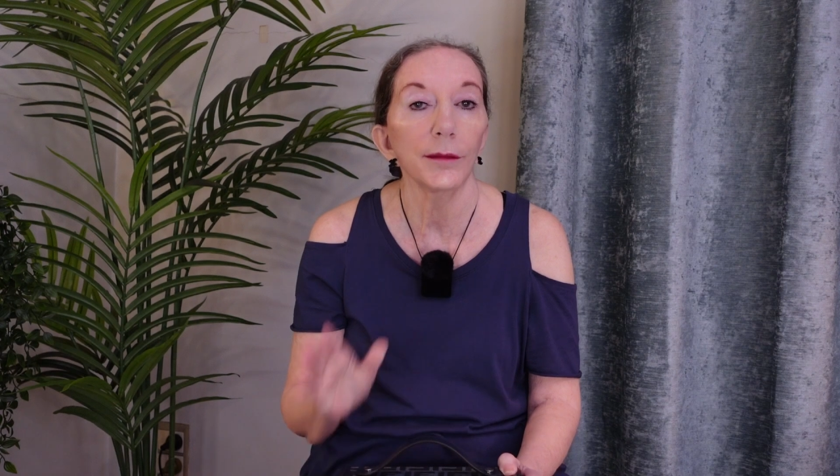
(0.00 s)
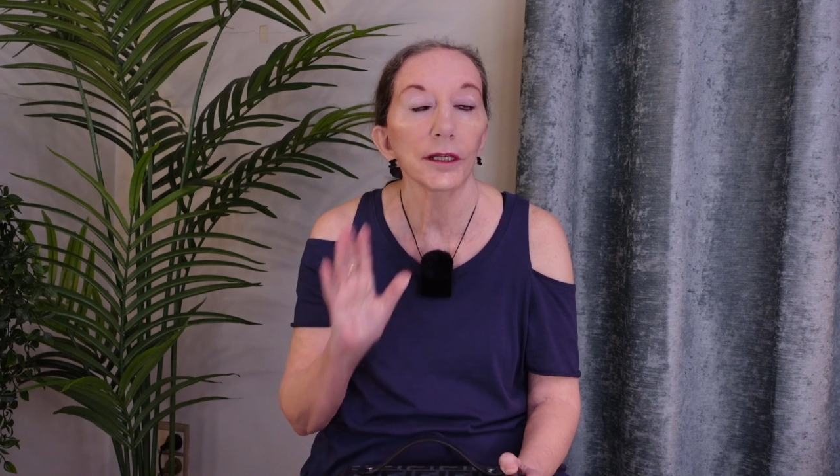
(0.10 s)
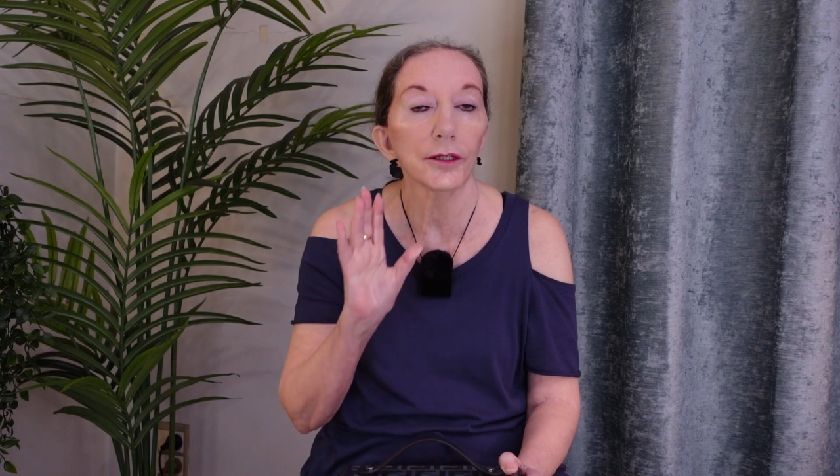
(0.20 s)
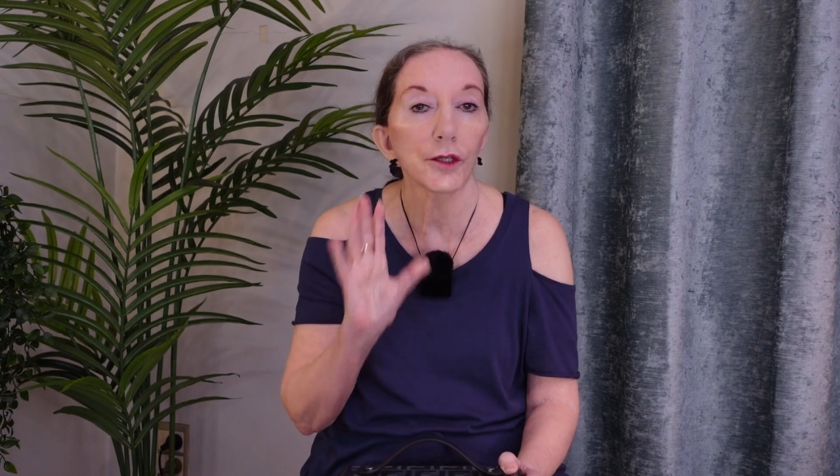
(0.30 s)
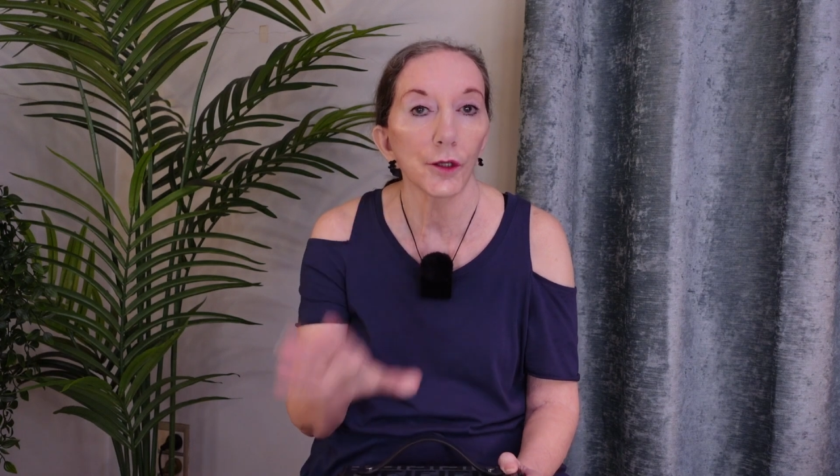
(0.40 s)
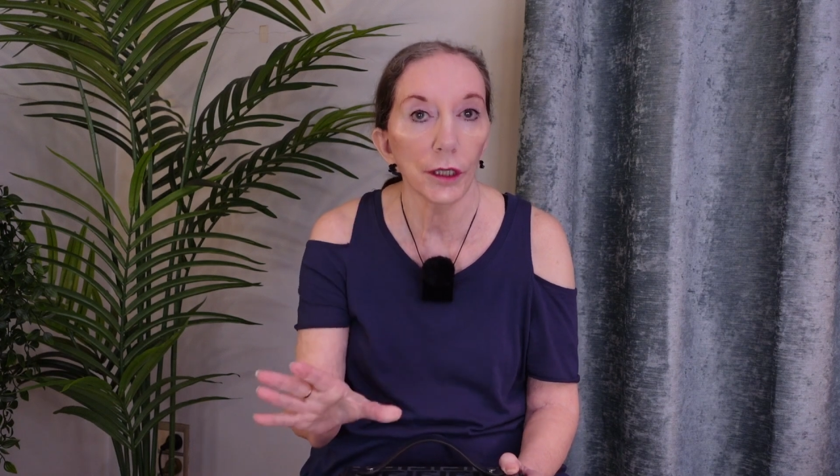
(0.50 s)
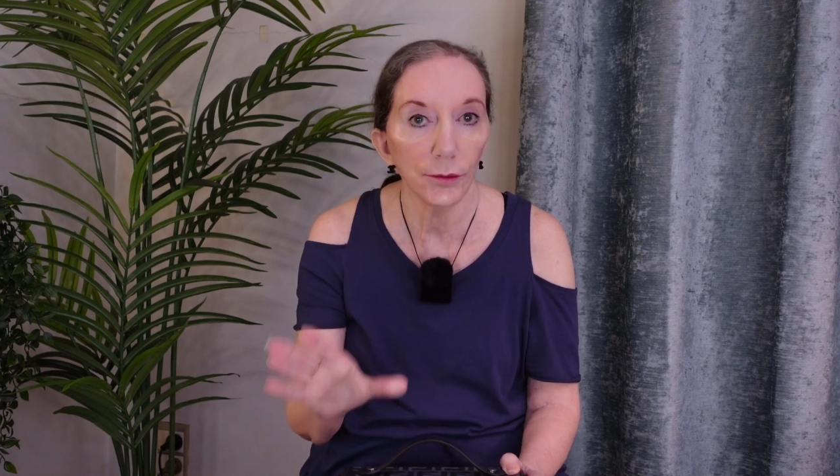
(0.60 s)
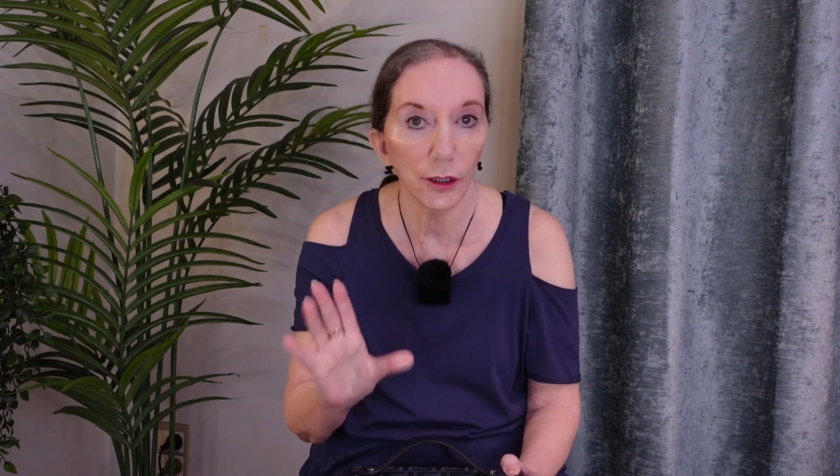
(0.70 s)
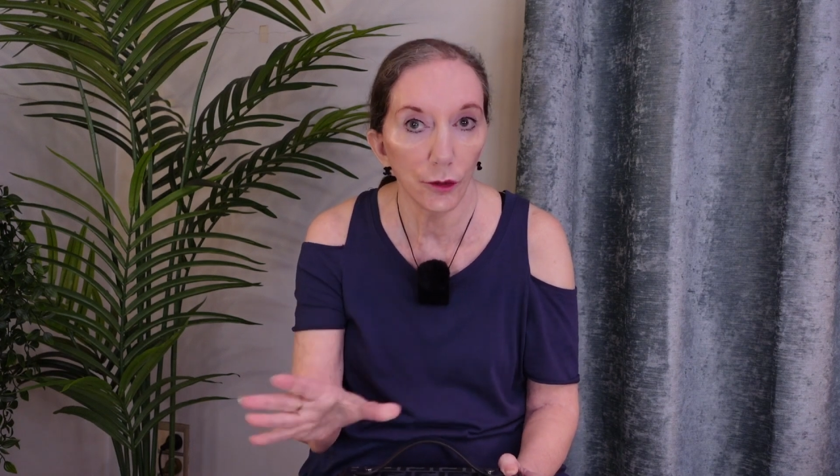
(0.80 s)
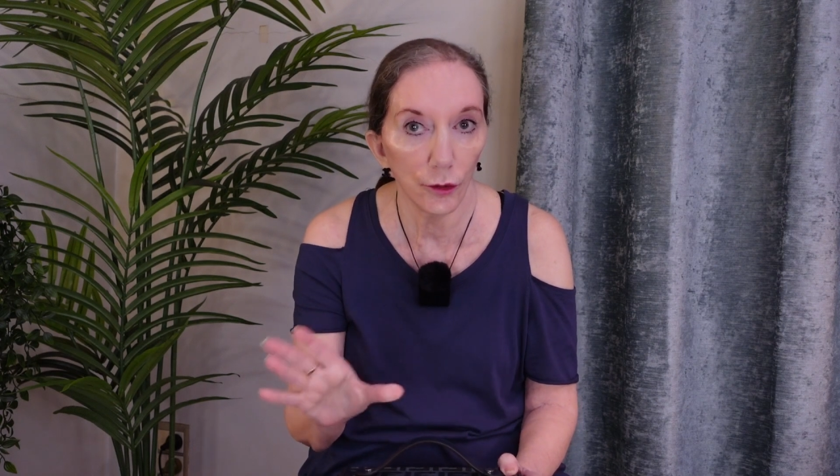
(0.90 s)

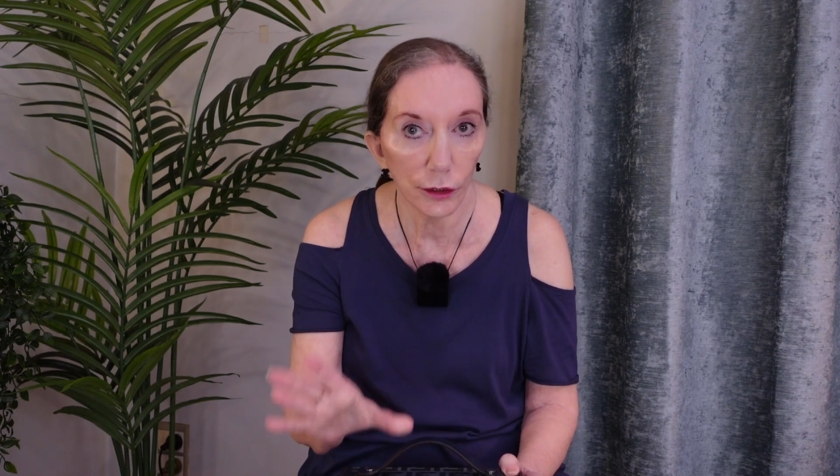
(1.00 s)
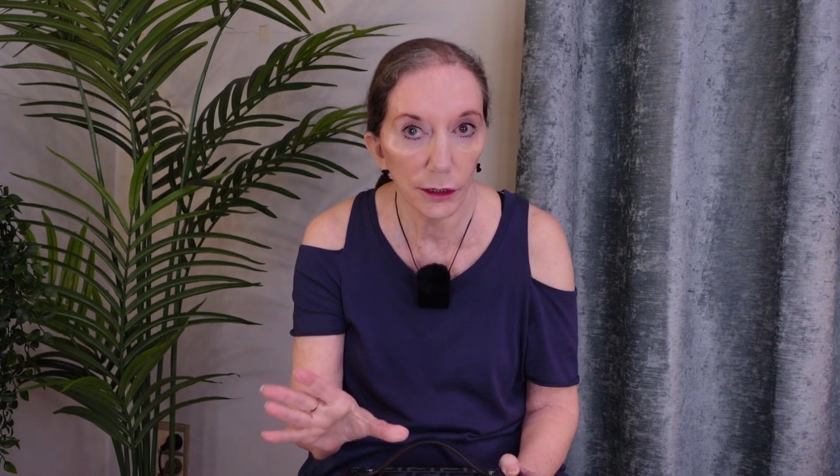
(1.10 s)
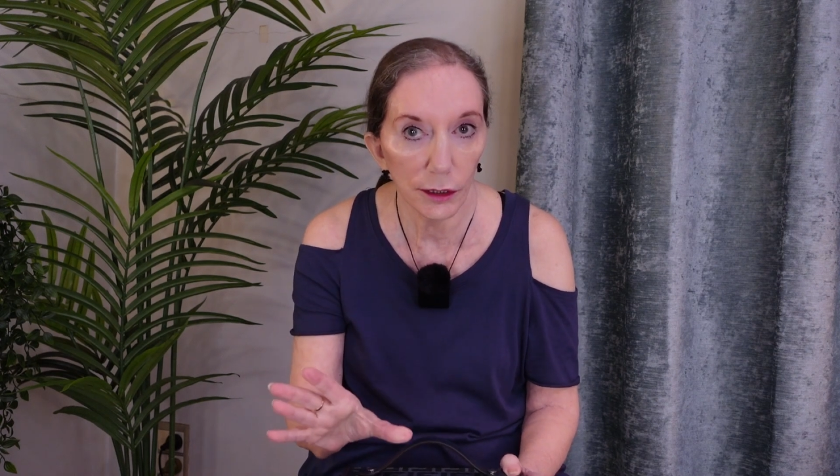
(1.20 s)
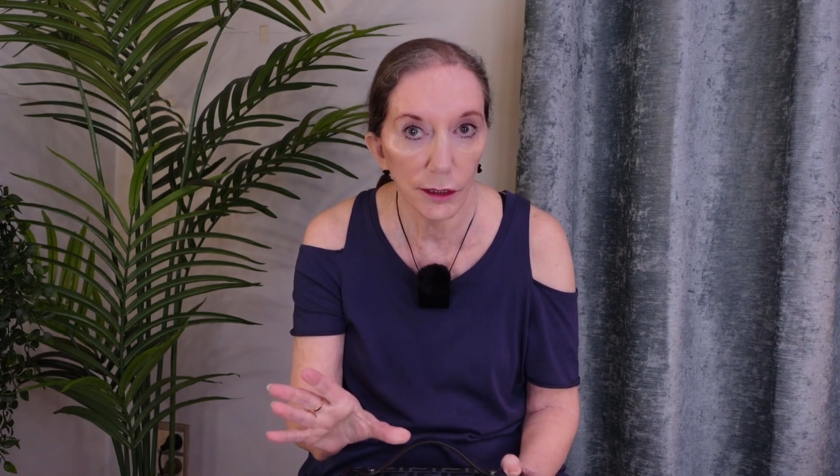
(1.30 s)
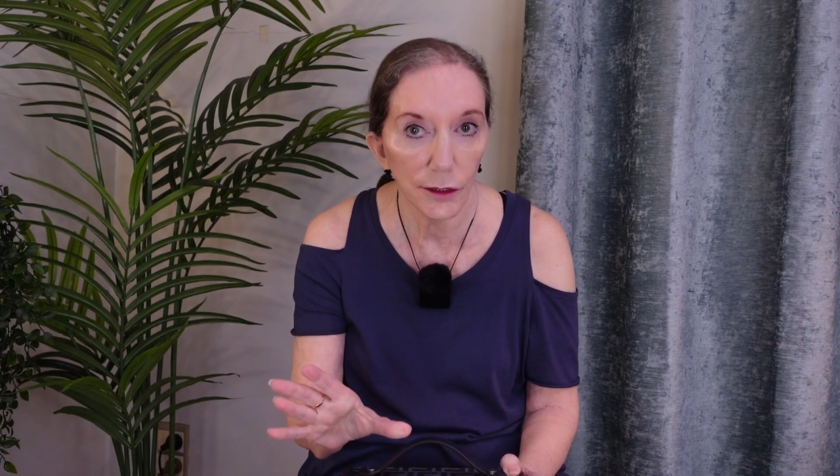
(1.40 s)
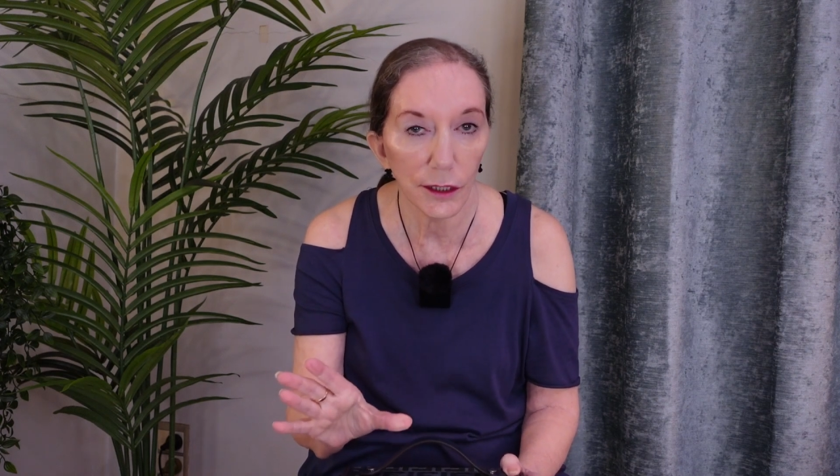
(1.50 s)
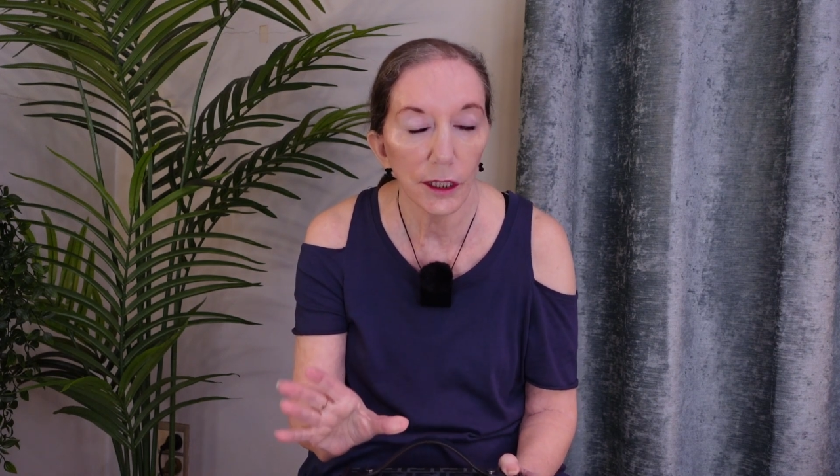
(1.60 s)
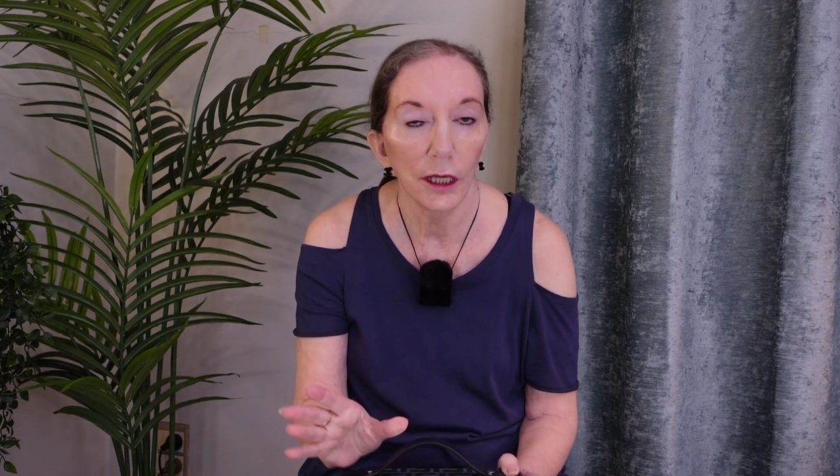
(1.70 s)
extremely organised.